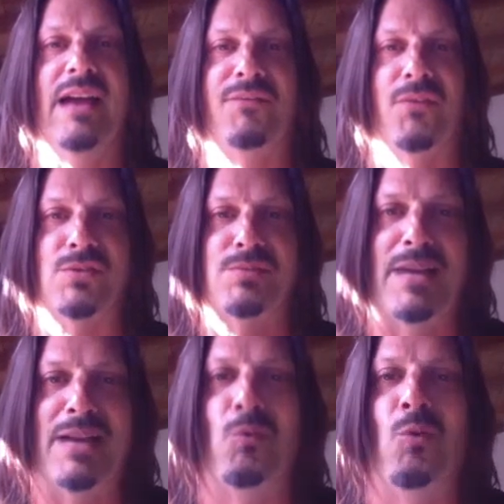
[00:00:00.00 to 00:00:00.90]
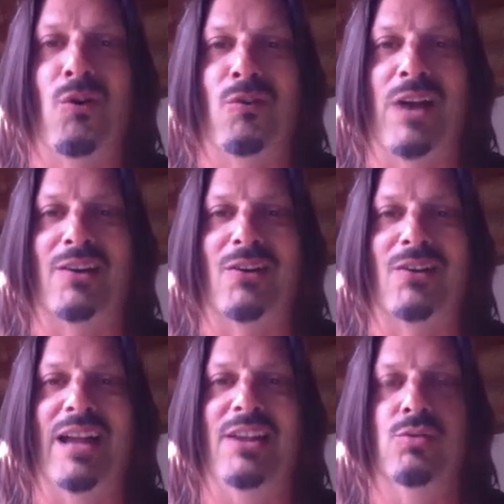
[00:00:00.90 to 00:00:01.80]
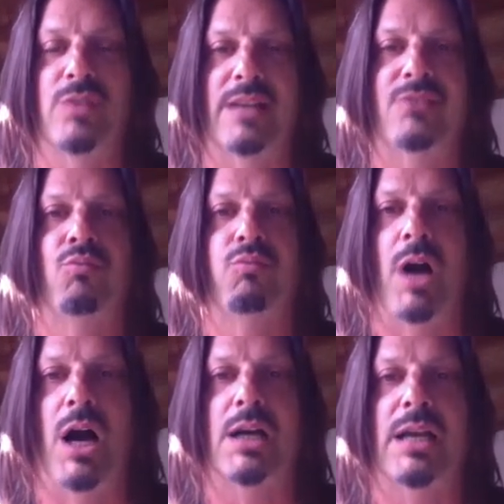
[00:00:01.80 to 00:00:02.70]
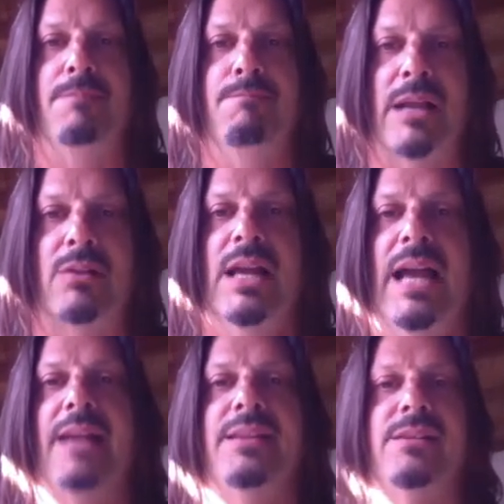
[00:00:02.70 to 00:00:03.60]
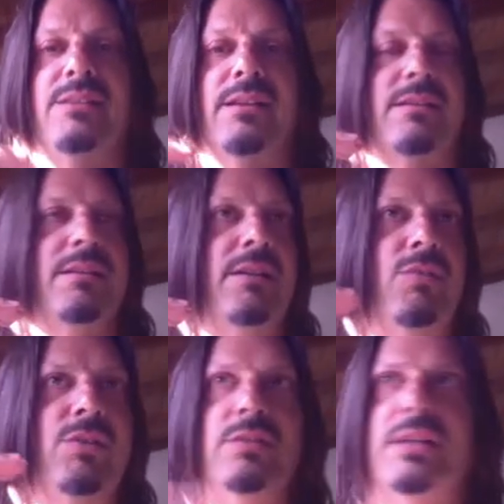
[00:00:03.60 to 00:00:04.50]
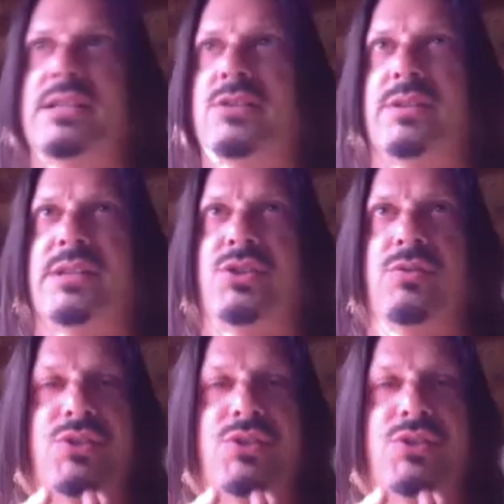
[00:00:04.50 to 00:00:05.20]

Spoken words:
that first Manowar record and you like to rock and metal, and when you listen to it, this